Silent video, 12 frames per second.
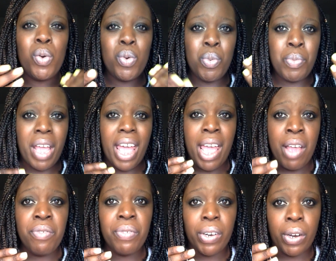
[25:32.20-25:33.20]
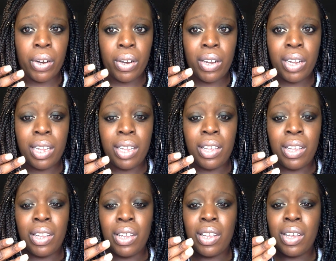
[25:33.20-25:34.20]
whomever
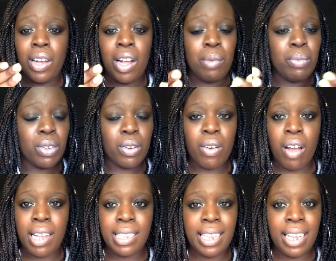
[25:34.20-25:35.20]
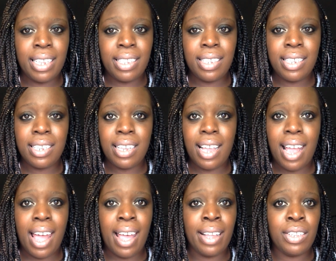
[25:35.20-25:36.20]
comes across it
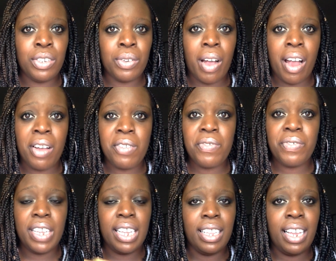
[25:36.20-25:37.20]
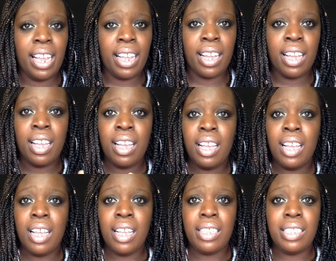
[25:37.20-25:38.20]
and you are feeling
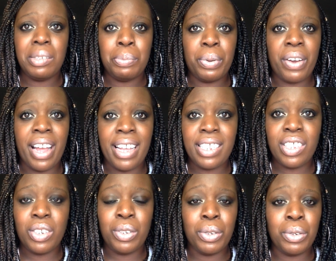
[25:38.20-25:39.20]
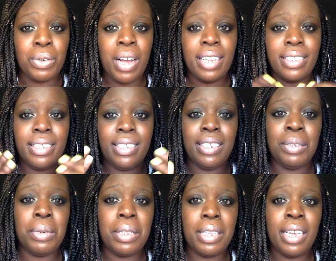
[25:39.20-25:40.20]
depressed, you don't know how to
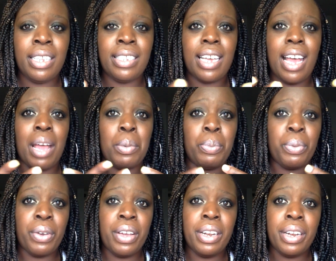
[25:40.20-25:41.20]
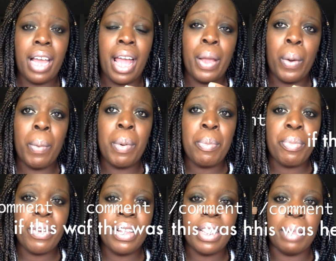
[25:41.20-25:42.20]
deal with it, I pray and I hope and
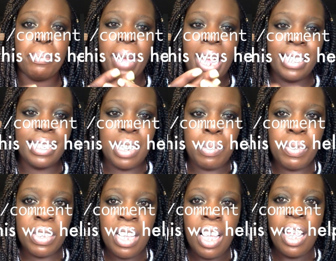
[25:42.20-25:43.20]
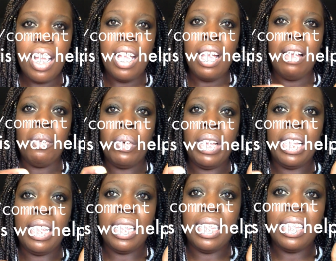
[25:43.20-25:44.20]
pray that my tips
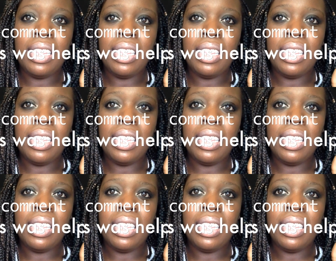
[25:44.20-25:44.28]
will